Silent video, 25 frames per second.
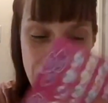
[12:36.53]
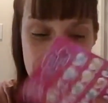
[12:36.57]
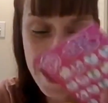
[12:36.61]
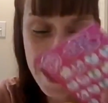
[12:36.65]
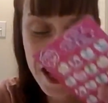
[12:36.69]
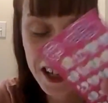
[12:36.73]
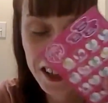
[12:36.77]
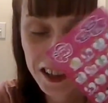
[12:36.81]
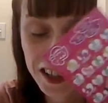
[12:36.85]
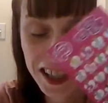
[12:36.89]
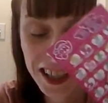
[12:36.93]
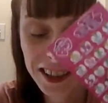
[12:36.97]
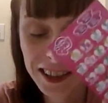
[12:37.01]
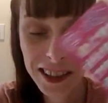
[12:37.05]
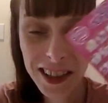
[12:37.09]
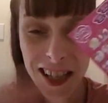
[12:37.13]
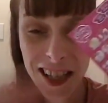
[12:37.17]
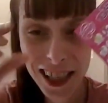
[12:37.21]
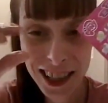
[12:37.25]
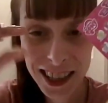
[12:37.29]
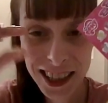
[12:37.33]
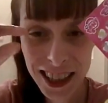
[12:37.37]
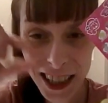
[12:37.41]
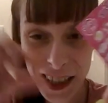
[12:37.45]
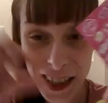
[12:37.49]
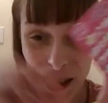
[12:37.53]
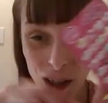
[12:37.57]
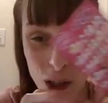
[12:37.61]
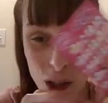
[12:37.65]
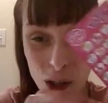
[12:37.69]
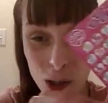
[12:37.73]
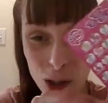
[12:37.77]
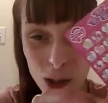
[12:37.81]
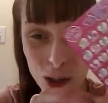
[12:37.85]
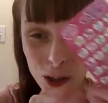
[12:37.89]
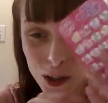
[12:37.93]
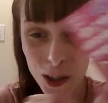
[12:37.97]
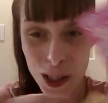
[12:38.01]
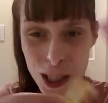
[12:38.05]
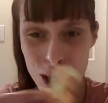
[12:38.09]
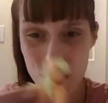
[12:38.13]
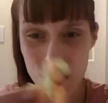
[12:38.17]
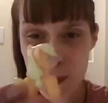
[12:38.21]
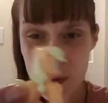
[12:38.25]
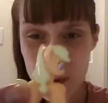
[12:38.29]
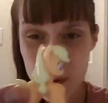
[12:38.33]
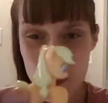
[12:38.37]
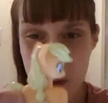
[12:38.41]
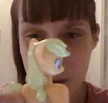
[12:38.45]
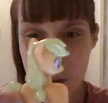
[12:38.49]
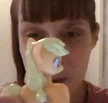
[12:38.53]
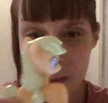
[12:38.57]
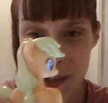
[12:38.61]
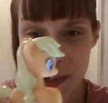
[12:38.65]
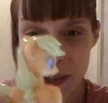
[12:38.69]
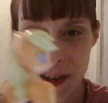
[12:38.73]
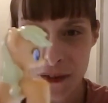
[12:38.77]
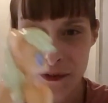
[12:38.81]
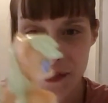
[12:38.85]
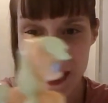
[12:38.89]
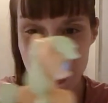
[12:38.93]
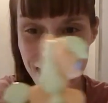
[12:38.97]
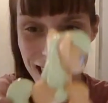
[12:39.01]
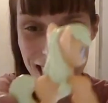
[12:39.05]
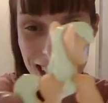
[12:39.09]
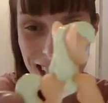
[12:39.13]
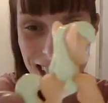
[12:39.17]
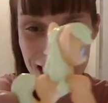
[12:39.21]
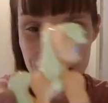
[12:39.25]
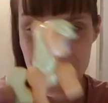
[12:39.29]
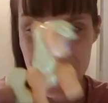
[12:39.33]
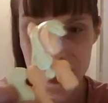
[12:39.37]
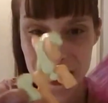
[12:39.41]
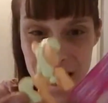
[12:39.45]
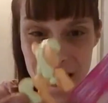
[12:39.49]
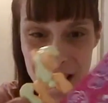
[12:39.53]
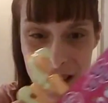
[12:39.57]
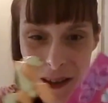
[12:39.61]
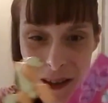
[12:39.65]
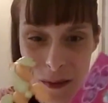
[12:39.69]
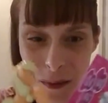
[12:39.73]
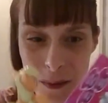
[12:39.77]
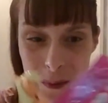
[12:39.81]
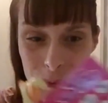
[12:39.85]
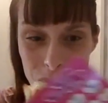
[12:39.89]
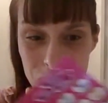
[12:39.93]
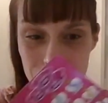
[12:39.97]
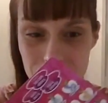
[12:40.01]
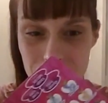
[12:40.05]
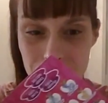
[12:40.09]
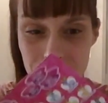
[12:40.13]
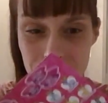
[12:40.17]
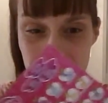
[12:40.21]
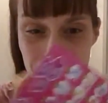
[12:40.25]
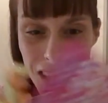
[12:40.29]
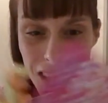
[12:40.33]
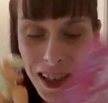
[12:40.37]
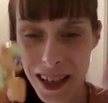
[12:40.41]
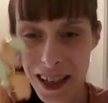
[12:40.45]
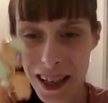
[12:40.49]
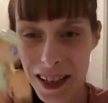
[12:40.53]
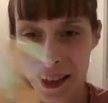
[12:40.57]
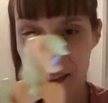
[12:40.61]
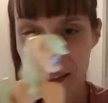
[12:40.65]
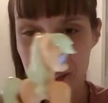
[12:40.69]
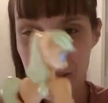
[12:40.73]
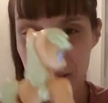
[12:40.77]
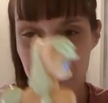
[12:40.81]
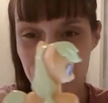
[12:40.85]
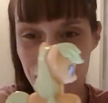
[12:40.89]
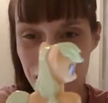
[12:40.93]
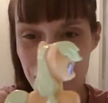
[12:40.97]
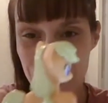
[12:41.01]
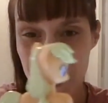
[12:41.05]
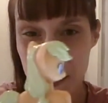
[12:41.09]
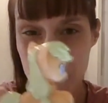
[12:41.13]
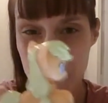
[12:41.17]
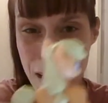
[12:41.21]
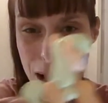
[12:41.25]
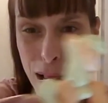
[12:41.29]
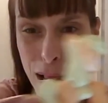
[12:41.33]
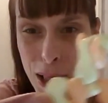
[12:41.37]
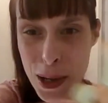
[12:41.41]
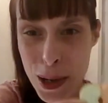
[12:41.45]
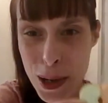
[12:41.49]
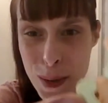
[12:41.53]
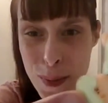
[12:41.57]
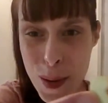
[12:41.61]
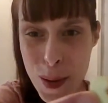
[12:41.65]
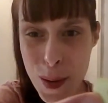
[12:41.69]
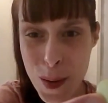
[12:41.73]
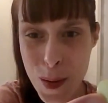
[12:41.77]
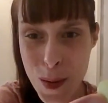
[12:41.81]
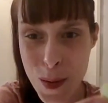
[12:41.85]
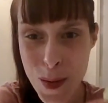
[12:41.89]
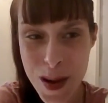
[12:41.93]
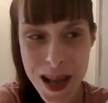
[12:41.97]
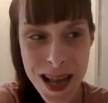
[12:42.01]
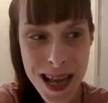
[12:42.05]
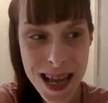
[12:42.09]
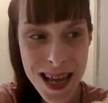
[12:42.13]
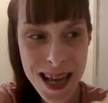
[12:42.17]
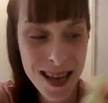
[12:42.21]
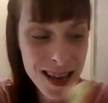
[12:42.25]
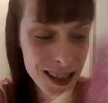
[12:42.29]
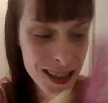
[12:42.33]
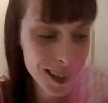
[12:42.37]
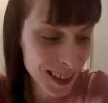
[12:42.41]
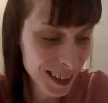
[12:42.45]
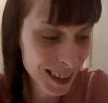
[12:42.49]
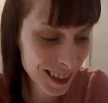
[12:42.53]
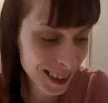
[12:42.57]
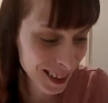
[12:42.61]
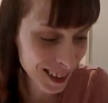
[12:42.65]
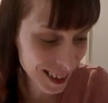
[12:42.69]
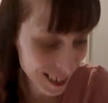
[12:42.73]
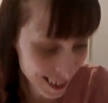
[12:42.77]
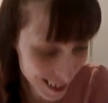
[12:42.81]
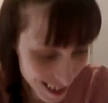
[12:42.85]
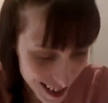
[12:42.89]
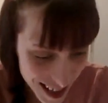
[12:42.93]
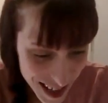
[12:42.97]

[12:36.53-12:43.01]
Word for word: I like collecting little cute small stuff like this. Yeah, a little pony.